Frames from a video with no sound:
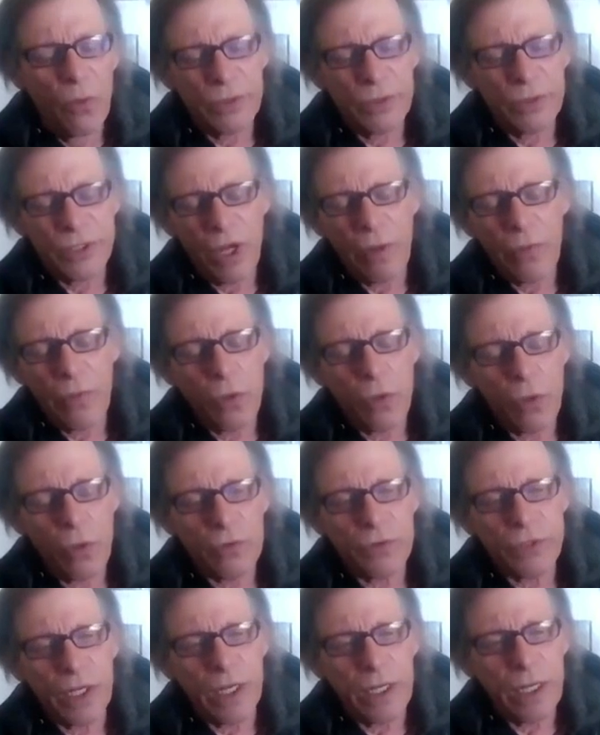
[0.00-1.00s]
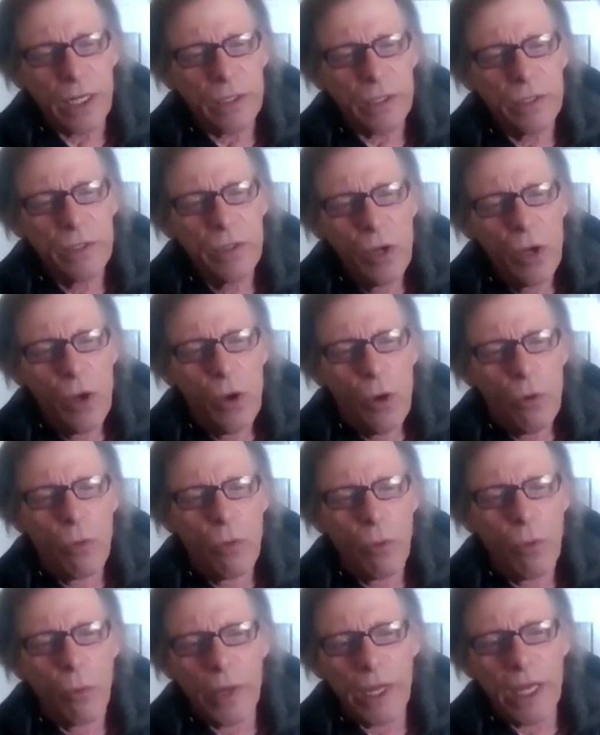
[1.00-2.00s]
saw those, and then
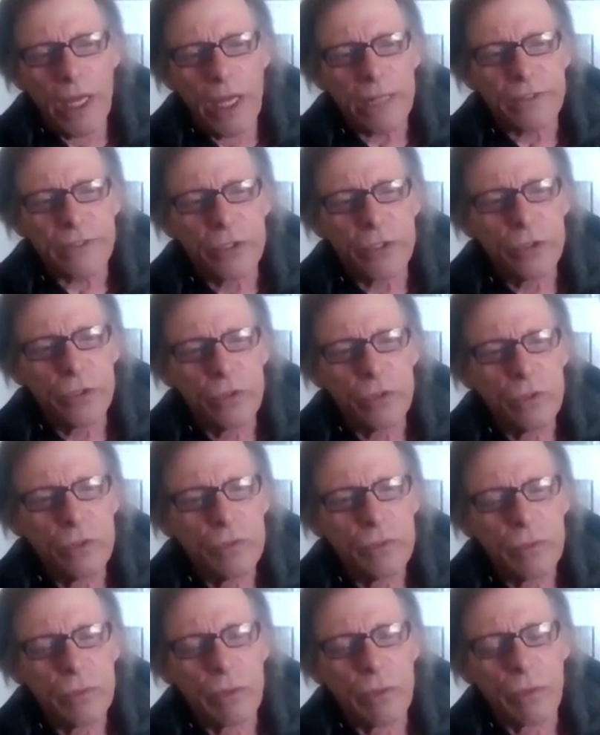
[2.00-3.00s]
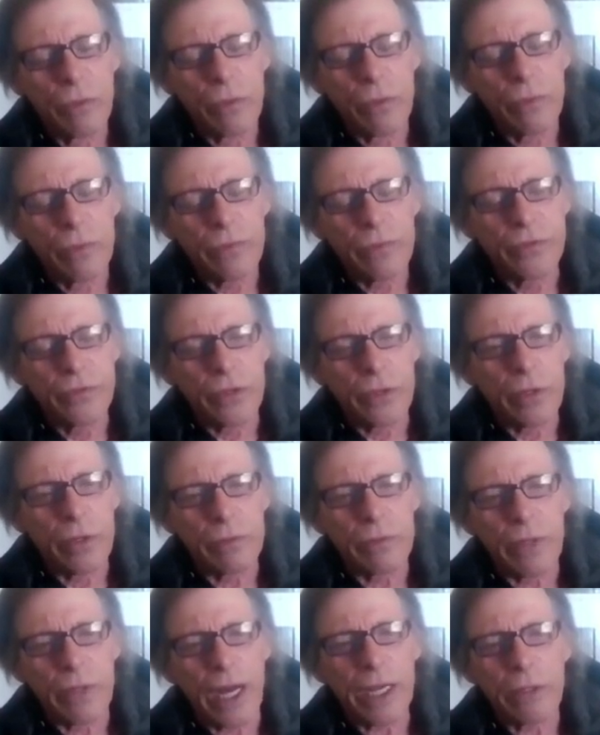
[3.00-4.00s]
we got to
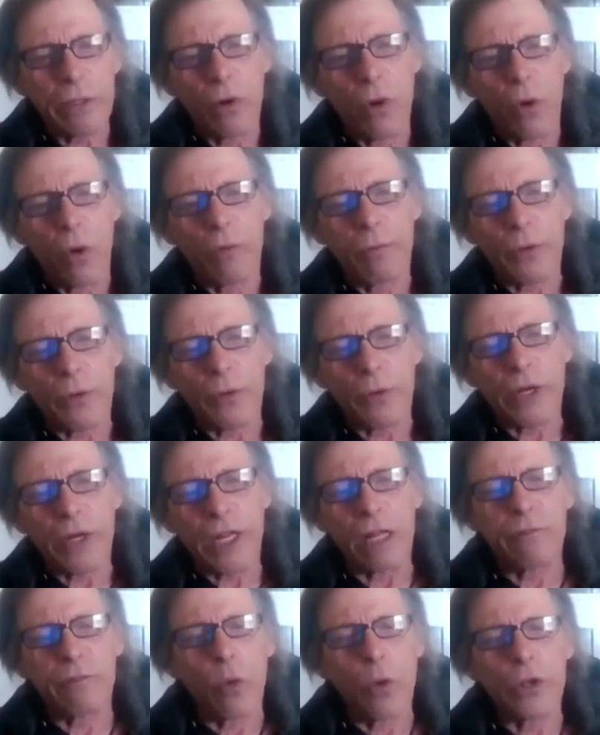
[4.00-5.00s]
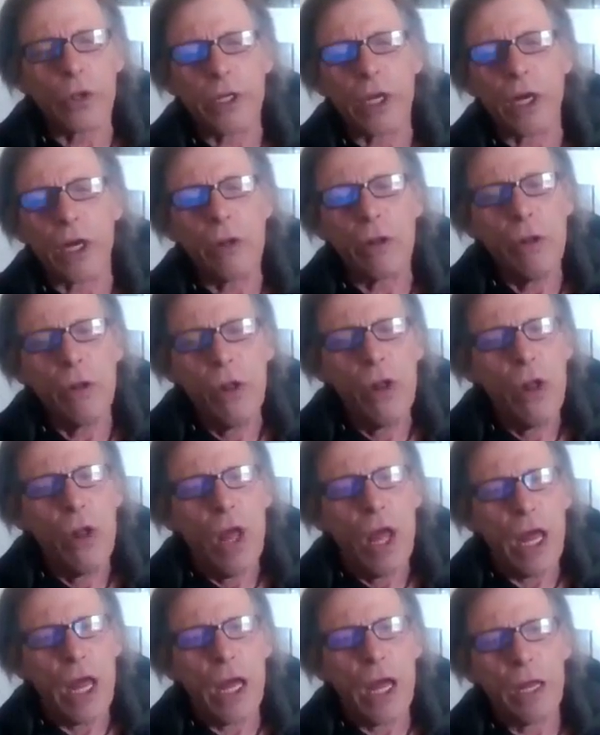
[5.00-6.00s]
like over California,
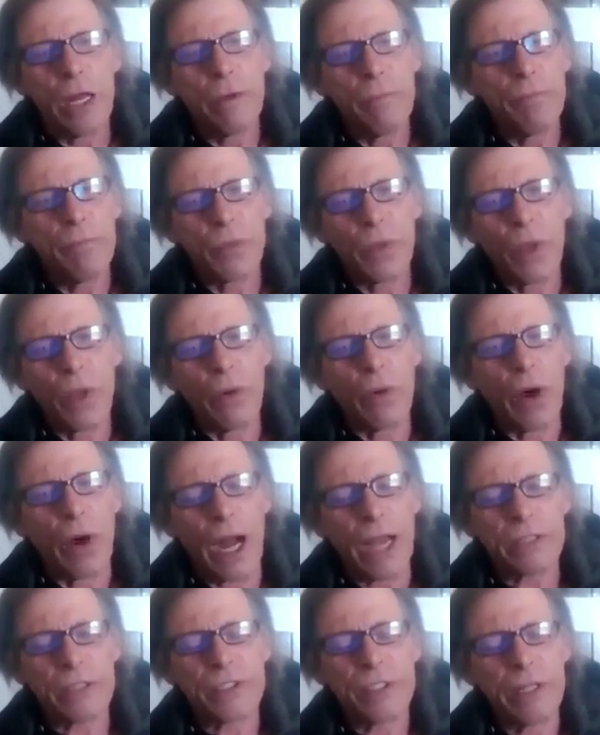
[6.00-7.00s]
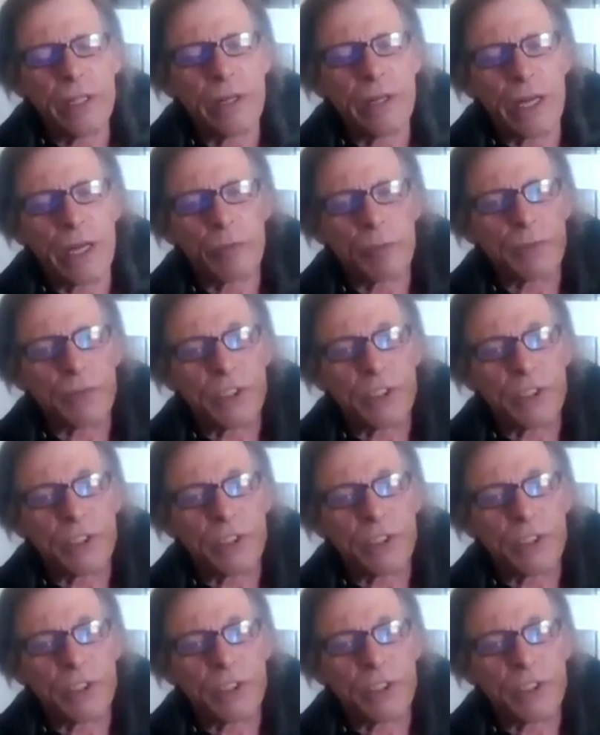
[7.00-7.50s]
and I could see like the